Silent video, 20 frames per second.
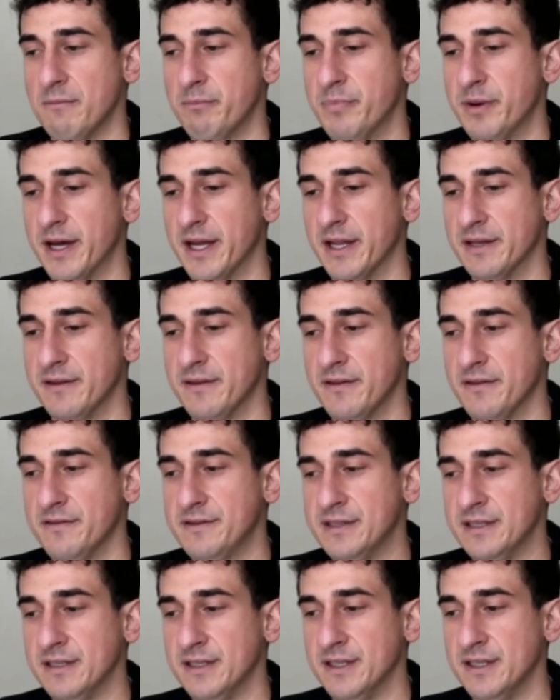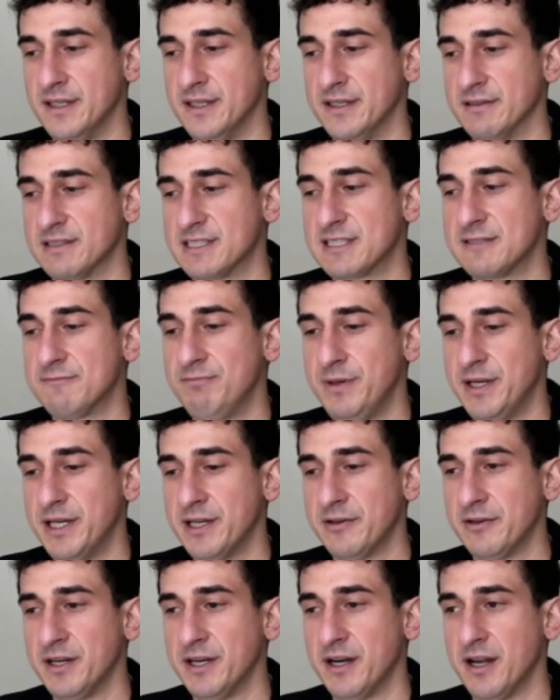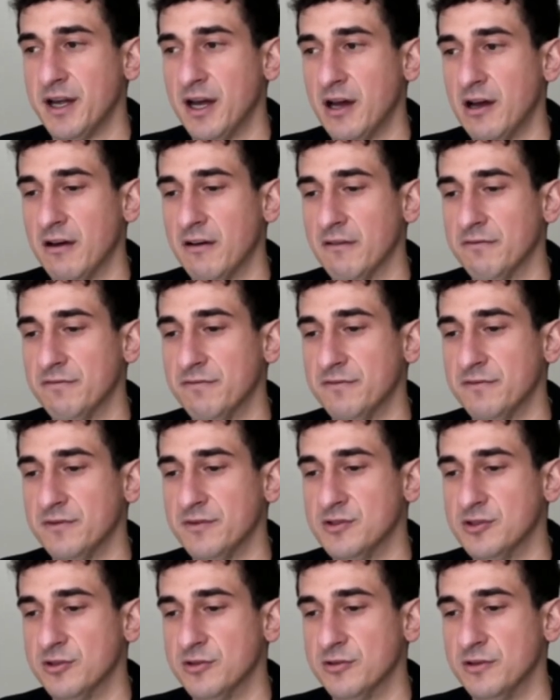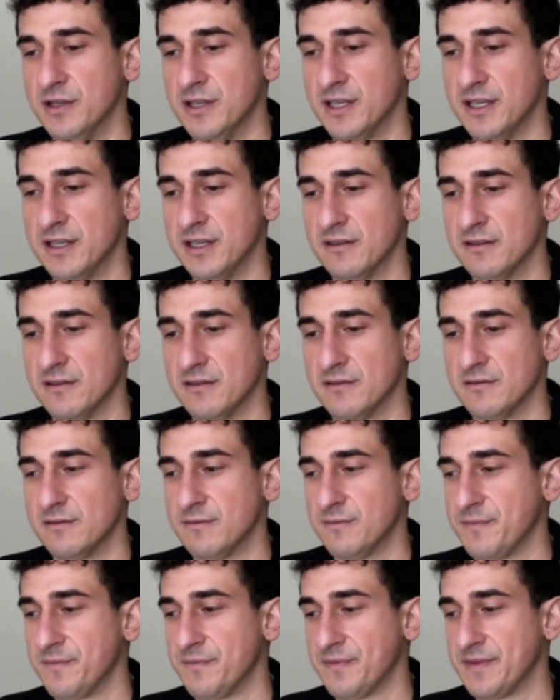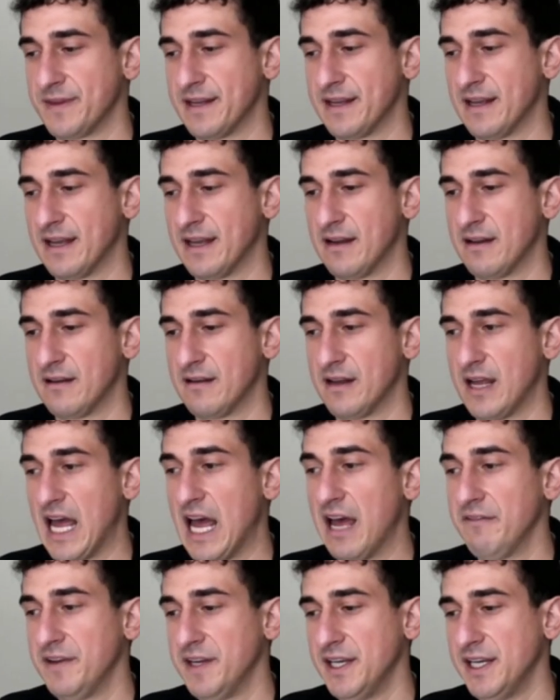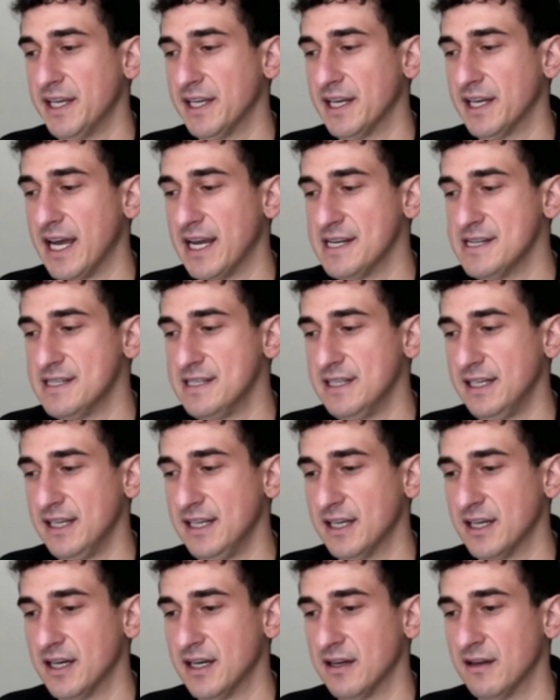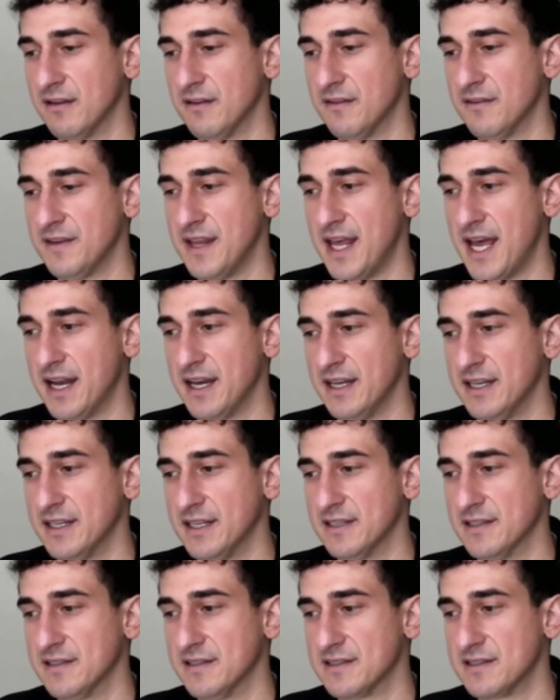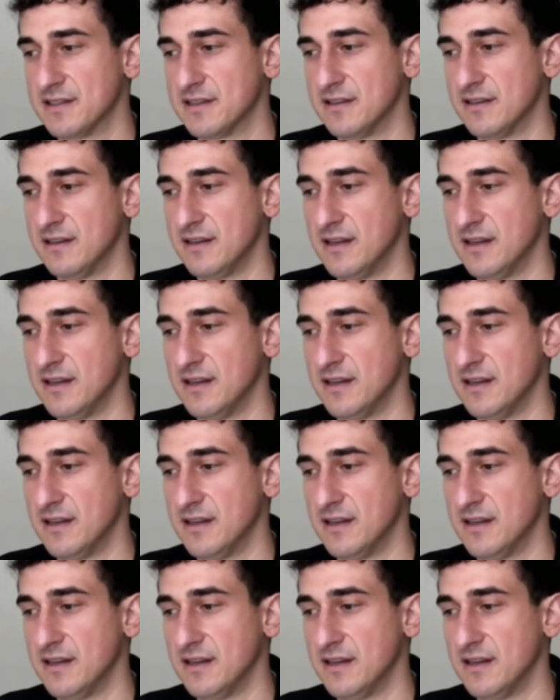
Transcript: but the spirit of doing, having an idea that is,